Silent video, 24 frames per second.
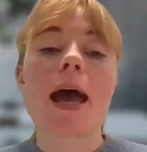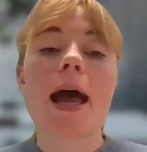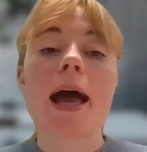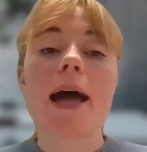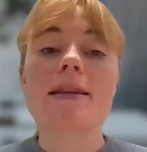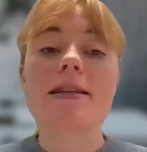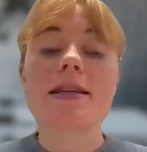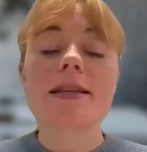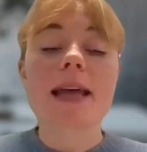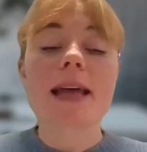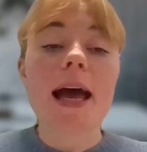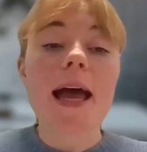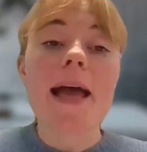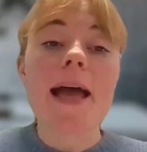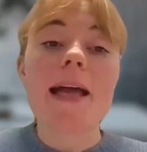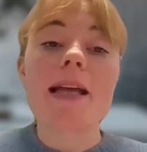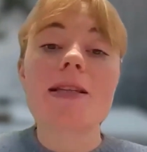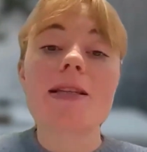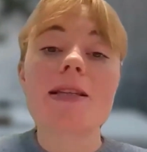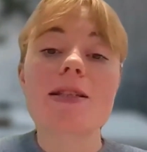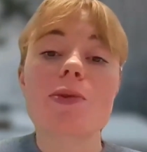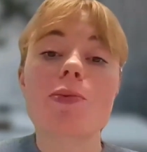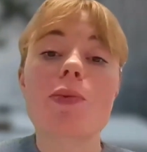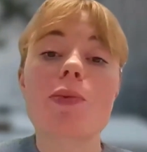And to that
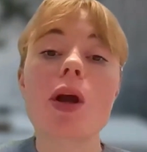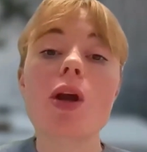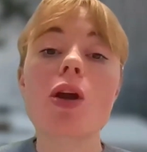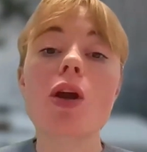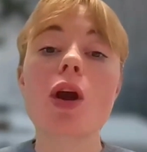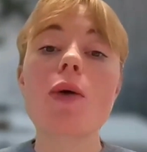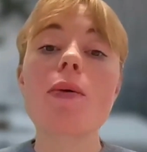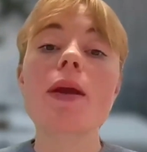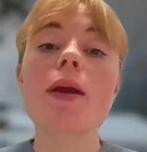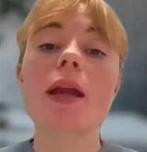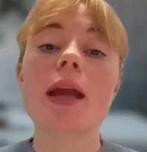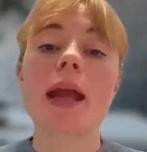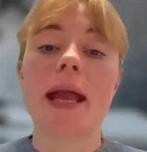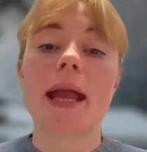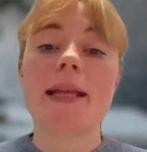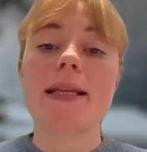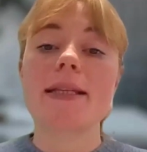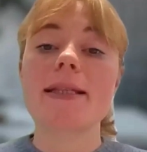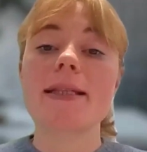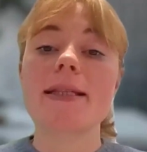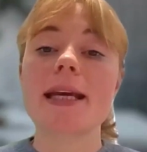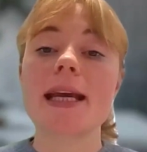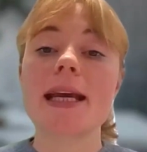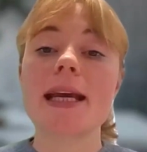end, we're going
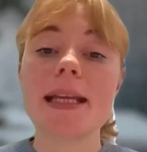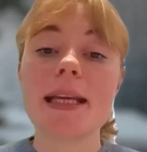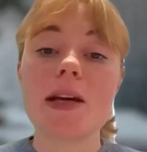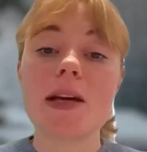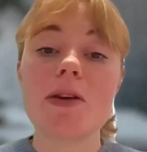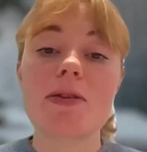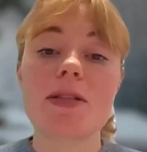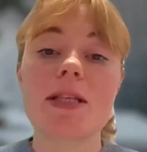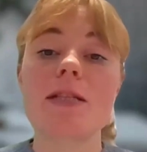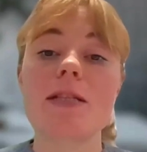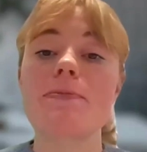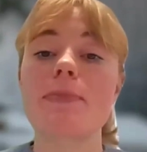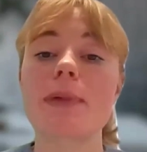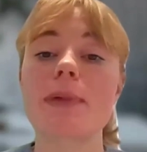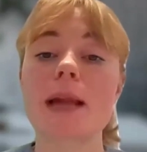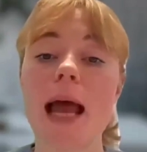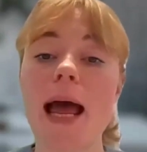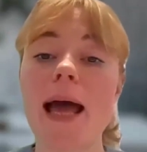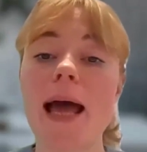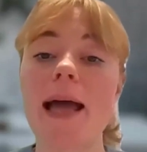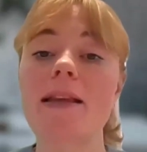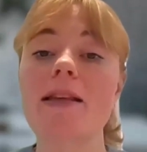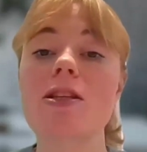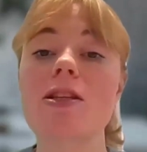against INEOS's
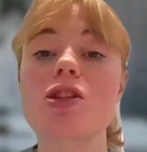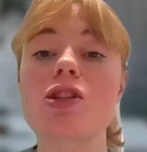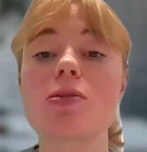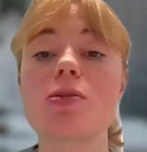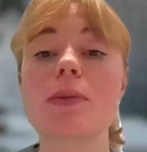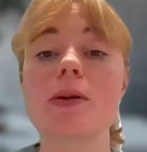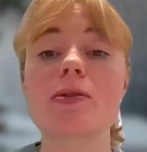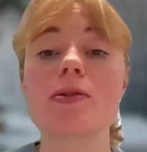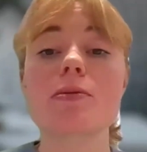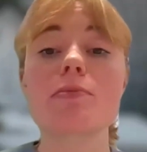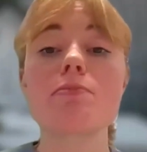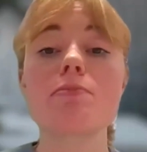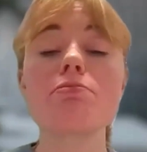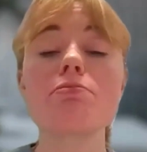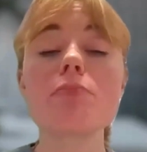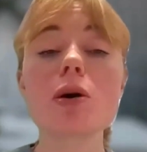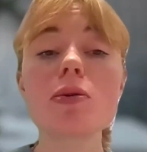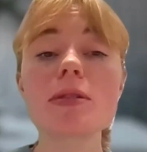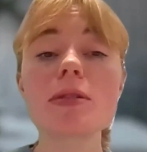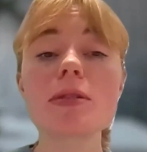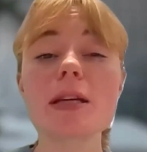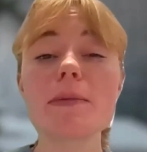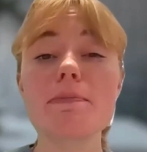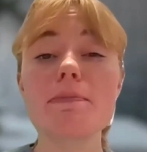plan to build a
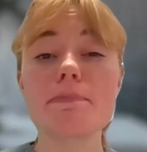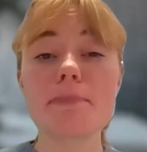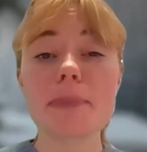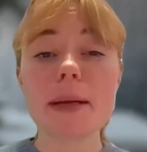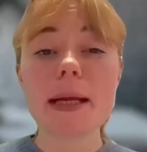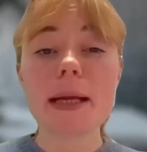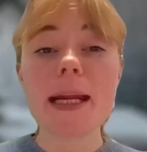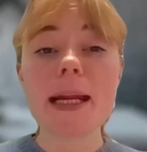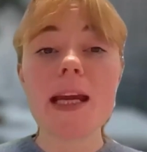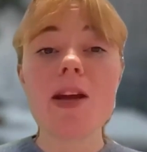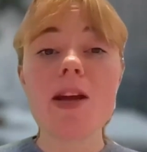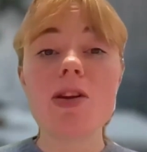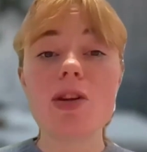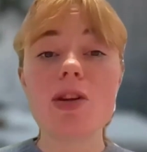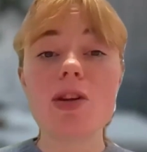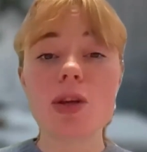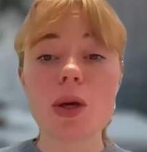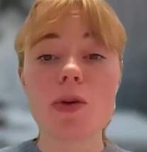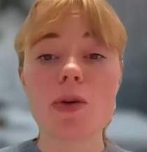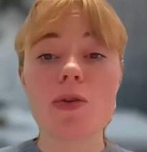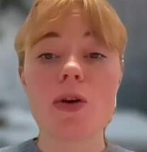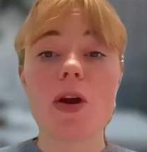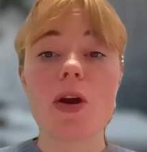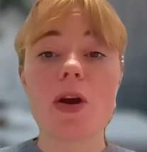multi-billion
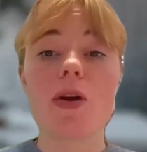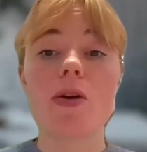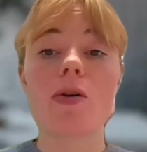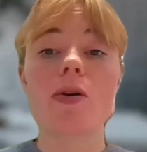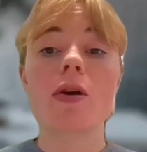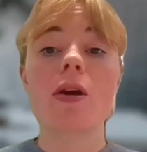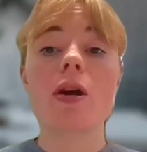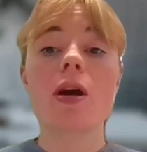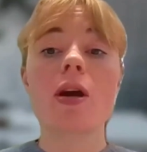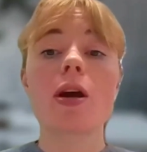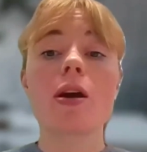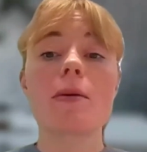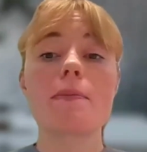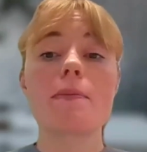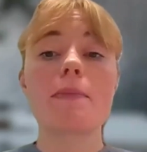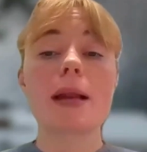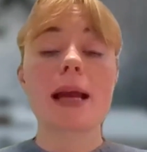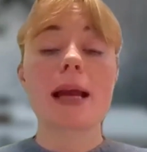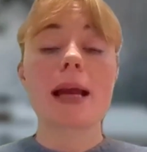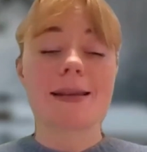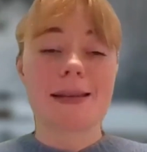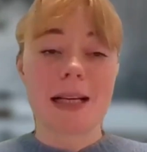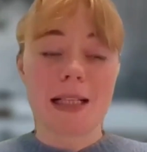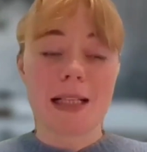euro
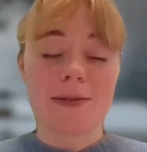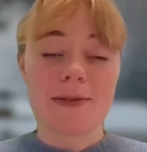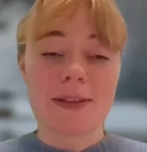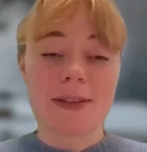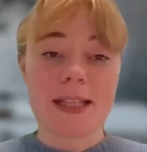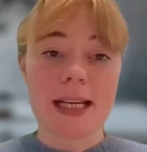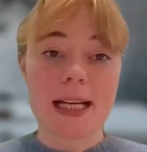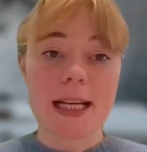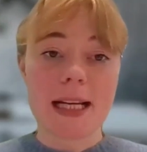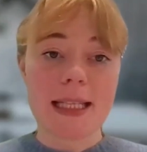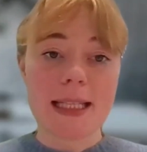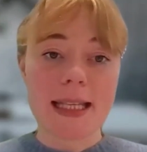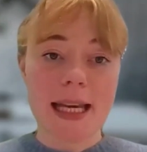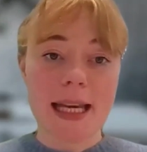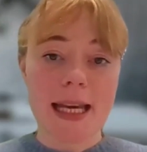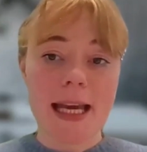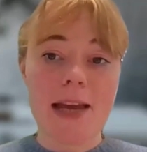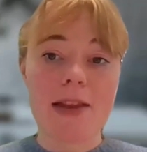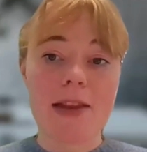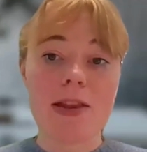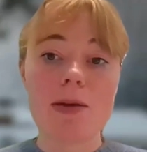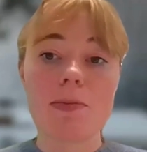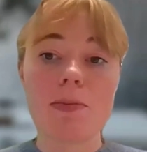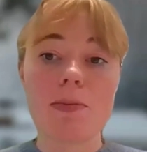plastics facility
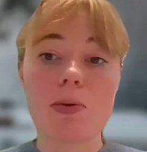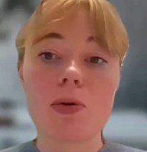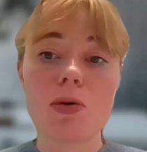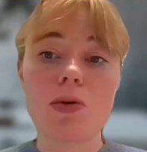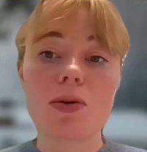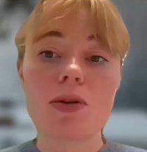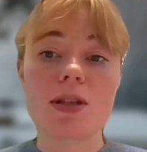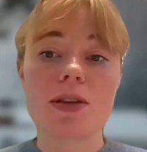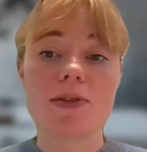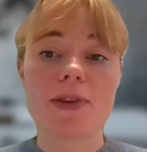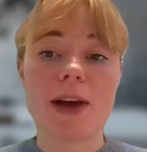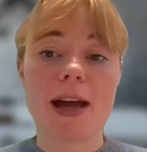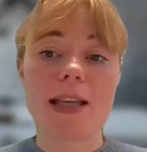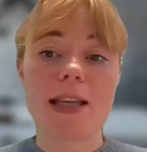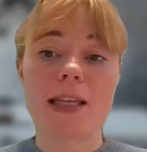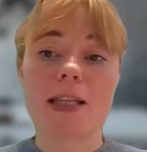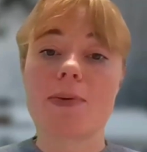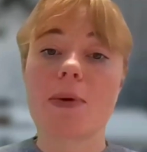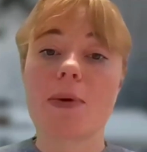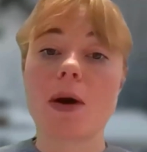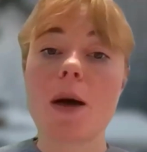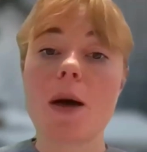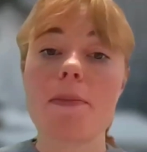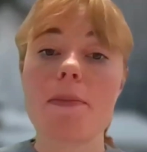in the port of
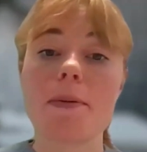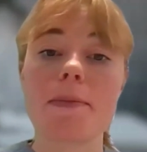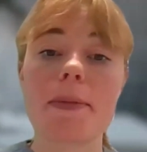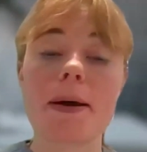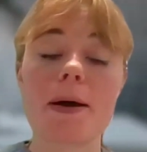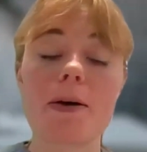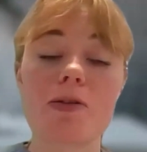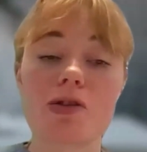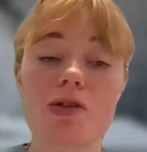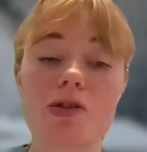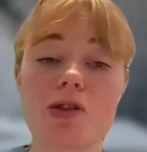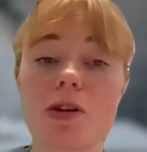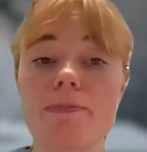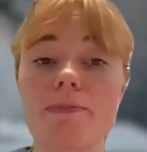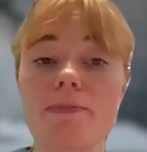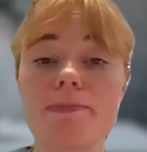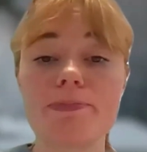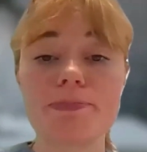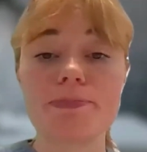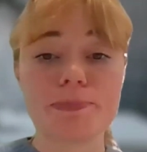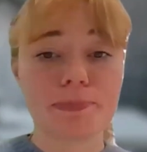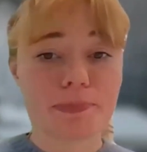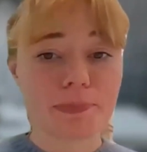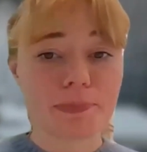Antwerp,
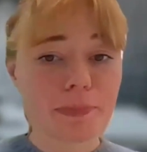Belgium.